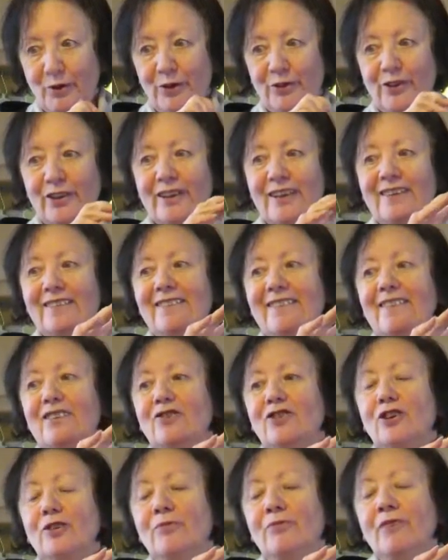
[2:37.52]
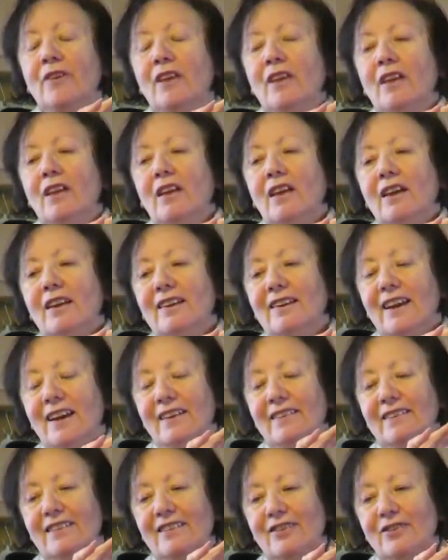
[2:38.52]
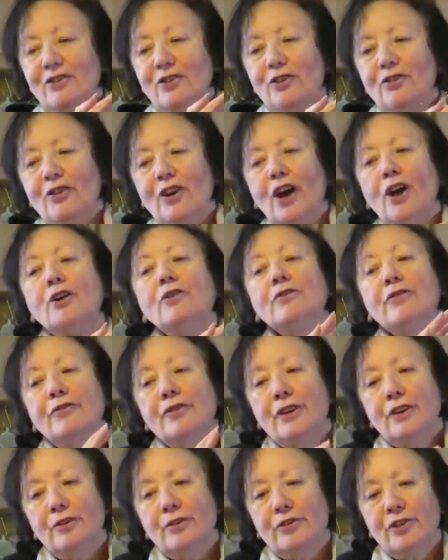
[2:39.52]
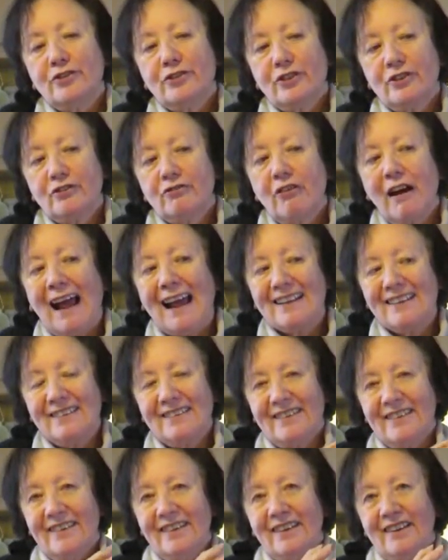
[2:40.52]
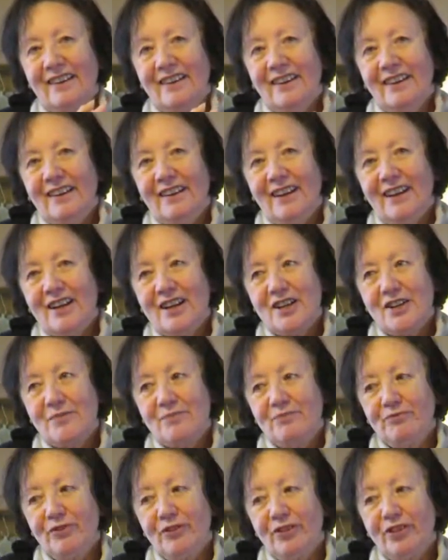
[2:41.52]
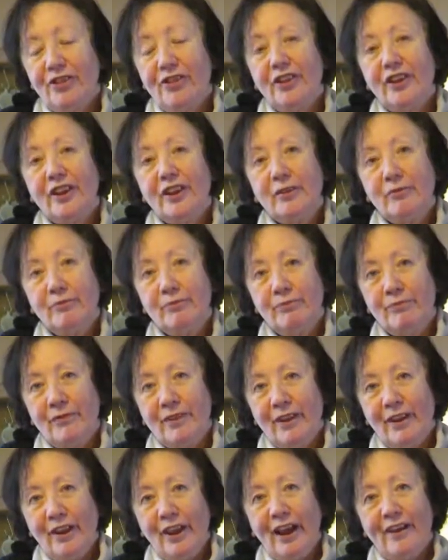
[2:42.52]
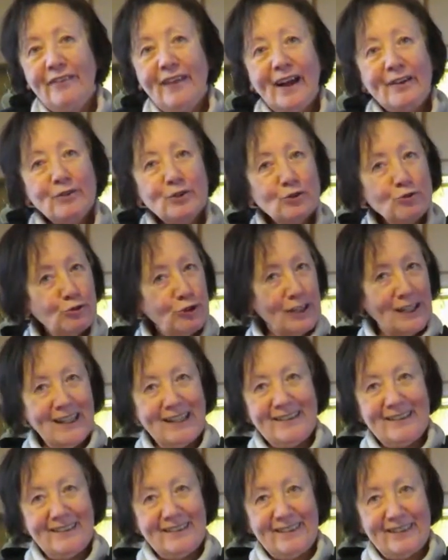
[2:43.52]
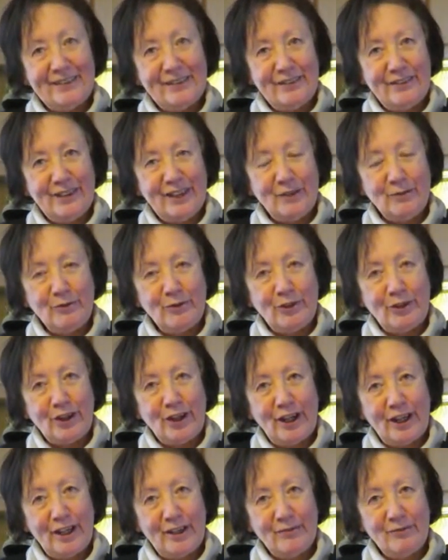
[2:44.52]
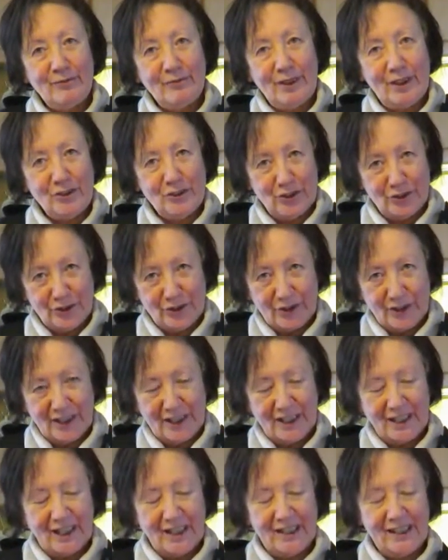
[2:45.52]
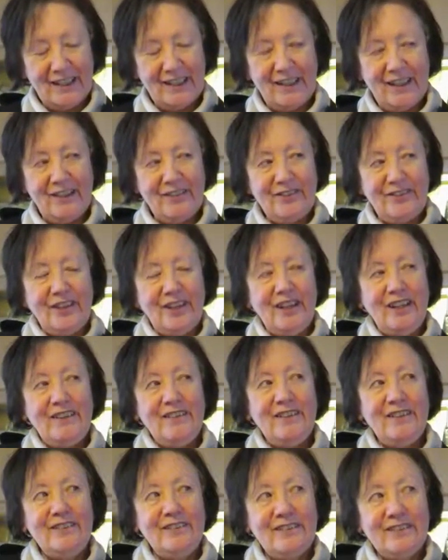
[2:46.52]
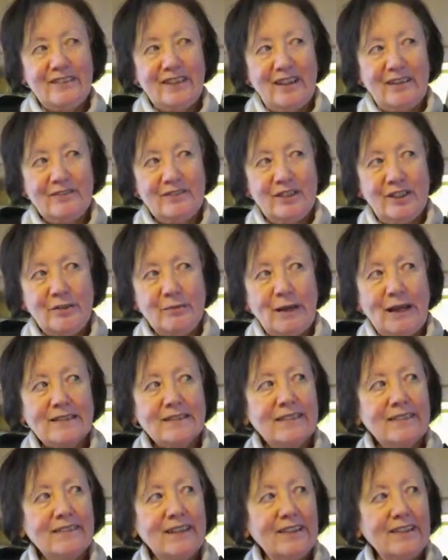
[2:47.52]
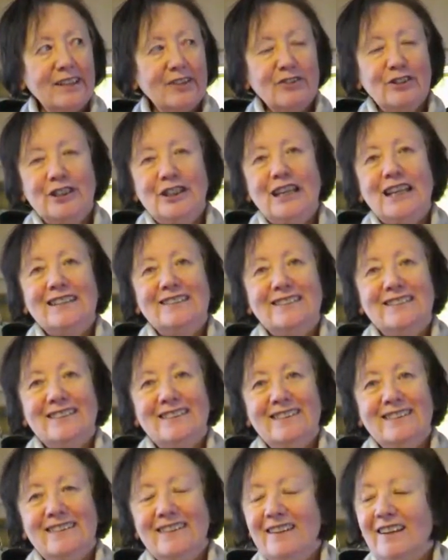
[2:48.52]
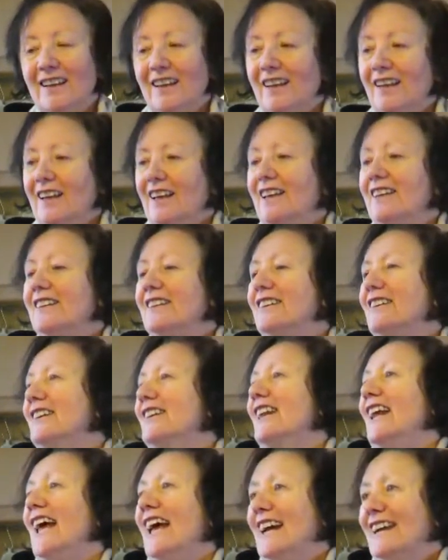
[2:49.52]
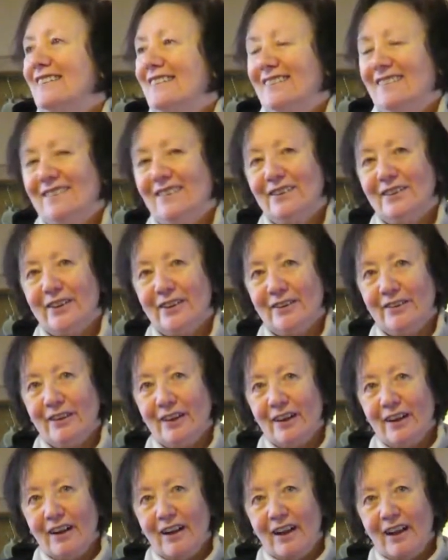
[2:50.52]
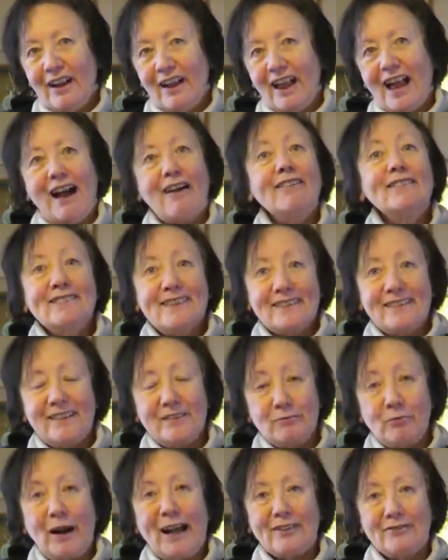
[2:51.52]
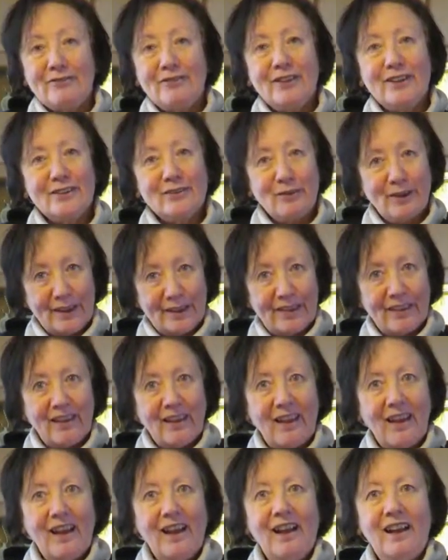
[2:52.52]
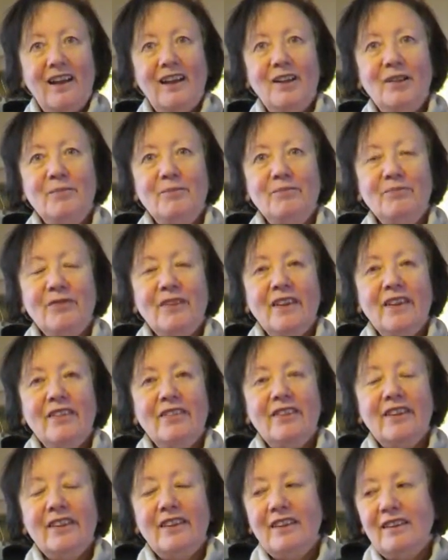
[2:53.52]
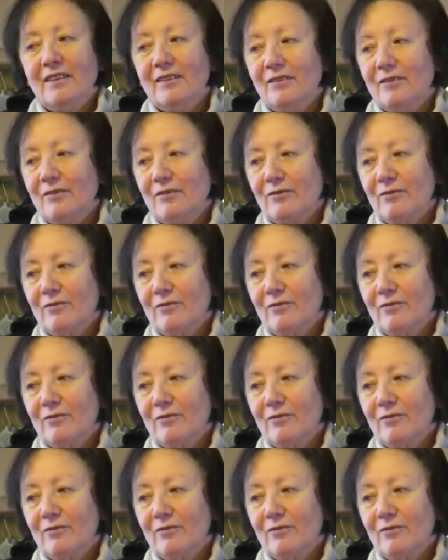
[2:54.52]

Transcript: because it is such a, it has such a sort of an overview, such a grand um, theme, and that was really the set of themes that I am interested in. And it has this, uh, going back to this idea of connectedness, it, it connects, you know, our city Bradford with um, the